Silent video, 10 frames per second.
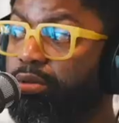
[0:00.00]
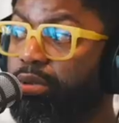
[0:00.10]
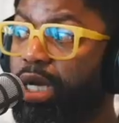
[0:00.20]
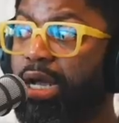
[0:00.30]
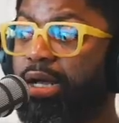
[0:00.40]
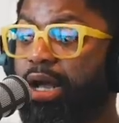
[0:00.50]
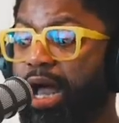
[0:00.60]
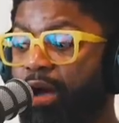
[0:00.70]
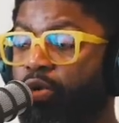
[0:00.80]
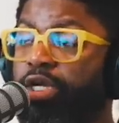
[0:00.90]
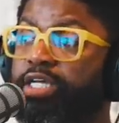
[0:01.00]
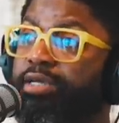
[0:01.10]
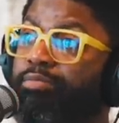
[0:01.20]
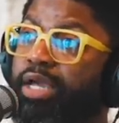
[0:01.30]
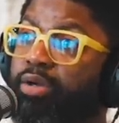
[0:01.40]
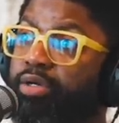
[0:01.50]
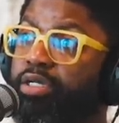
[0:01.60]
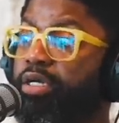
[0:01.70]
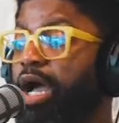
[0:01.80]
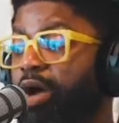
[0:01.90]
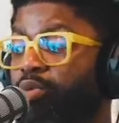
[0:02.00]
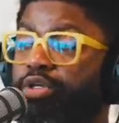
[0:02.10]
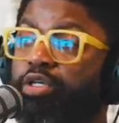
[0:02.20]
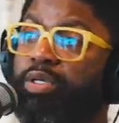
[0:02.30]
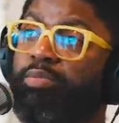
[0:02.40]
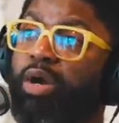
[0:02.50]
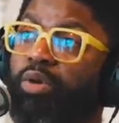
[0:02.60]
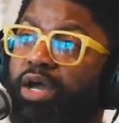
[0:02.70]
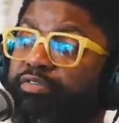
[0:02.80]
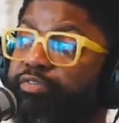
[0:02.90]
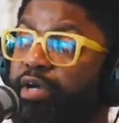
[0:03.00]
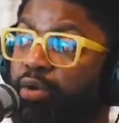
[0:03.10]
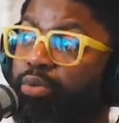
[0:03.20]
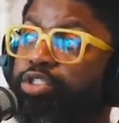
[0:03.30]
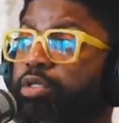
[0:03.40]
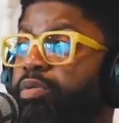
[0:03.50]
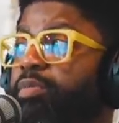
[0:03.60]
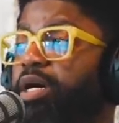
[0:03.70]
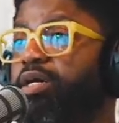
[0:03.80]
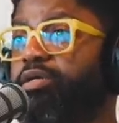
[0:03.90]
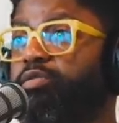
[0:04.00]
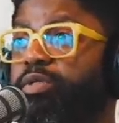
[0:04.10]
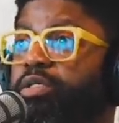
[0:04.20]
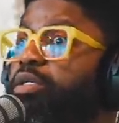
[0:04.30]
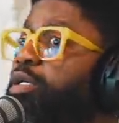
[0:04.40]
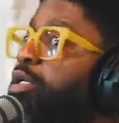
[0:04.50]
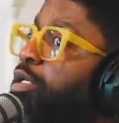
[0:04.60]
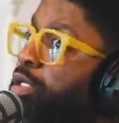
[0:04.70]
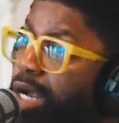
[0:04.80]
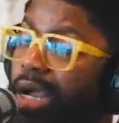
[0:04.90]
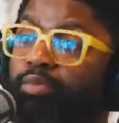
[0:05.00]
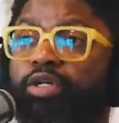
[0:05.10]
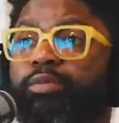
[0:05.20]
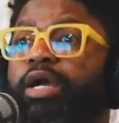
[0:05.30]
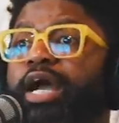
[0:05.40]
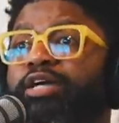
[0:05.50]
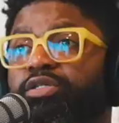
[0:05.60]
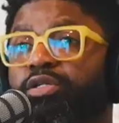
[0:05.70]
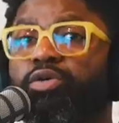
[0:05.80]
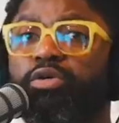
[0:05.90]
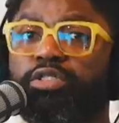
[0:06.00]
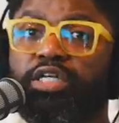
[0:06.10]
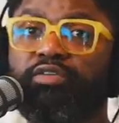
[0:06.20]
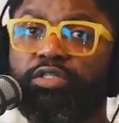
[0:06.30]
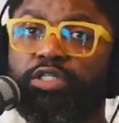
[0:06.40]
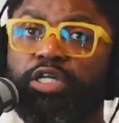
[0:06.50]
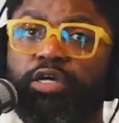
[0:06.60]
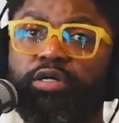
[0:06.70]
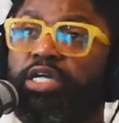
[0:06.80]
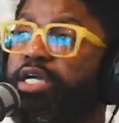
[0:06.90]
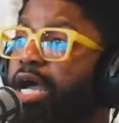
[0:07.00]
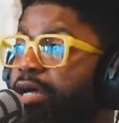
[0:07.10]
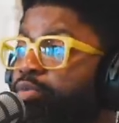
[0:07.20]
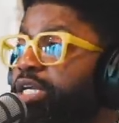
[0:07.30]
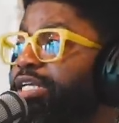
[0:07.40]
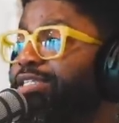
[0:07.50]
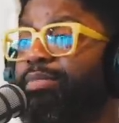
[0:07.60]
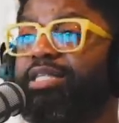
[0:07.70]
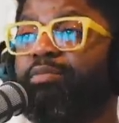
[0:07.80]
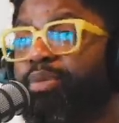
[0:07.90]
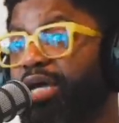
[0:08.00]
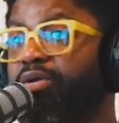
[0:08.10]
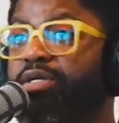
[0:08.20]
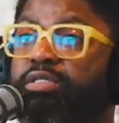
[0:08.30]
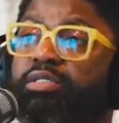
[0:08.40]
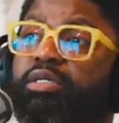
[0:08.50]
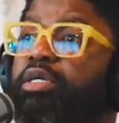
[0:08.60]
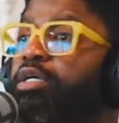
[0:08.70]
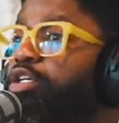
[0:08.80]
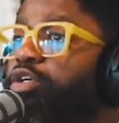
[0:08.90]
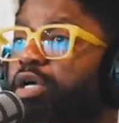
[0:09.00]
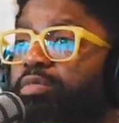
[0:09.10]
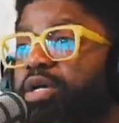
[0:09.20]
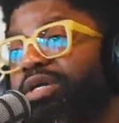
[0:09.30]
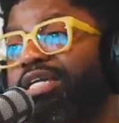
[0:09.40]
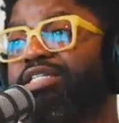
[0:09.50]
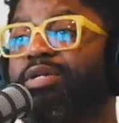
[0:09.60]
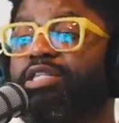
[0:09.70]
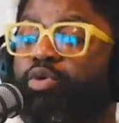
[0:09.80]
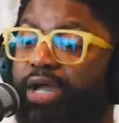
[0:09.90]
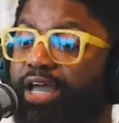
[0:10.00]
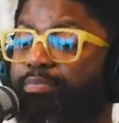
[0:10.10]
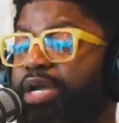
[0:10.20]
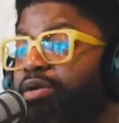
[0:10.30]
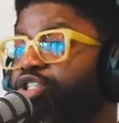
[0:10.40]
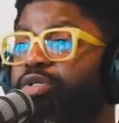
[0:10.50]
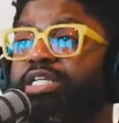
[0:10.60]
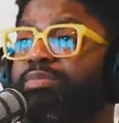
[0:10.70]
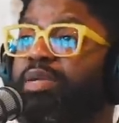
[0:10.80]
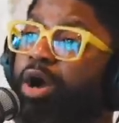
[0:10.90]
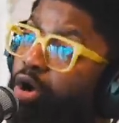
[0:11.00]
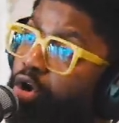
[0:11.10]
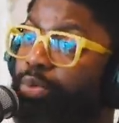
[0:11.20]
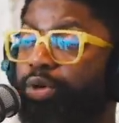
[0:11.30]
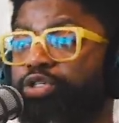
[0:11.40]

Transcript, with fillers: I I want to get married. I want you to be my wife. I want you to be my husband. I'm really asking the Lord to give us clarity. I, we need to meet the parents. You know what I mean? We need to meet the grandparents. You need to meet my homegirls.